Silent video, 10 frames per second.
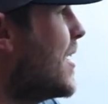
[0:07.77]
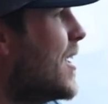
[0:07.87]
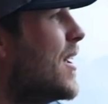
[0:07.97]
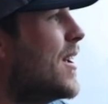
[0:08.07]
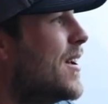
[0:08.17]

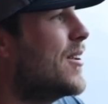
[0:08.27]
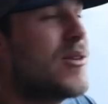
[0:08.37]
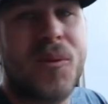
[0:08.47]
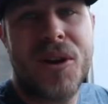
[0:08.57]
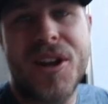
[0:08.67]

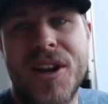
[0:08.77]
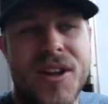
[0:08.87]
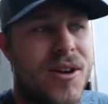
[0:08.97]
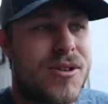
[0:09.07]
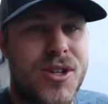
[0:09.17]
and we're
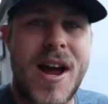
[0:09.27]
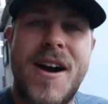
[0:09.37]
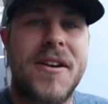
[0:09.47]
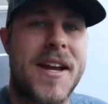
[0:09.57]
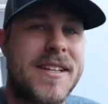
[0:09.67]
gonna go try
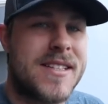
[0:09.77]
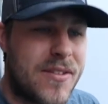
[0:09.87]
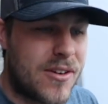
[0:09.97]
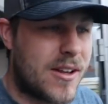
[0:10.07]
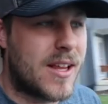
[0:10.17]
out a
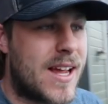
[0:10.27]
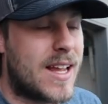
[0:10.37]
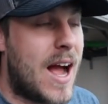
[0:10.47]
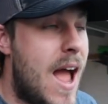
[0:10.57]
different lake.